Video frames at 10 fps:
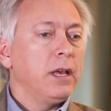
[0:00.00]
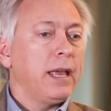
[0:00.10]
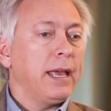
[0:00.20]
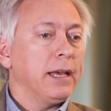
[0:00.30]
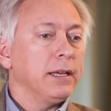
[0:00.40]

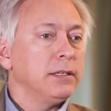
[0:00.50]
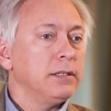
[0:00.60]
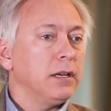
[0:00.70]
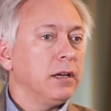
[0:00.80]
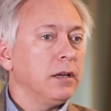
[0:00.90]

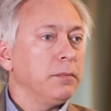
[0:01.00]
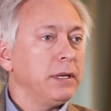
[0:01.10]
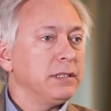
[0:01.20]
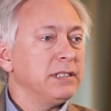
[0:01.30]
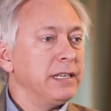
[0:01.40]
And
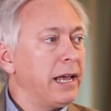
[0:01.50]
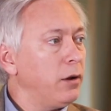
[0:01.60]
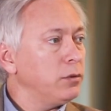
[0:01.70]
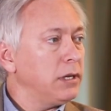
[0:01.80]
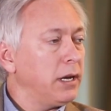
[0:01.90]
it's
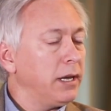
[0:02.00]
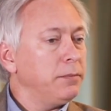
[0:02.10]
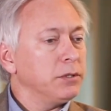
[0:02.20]
now time,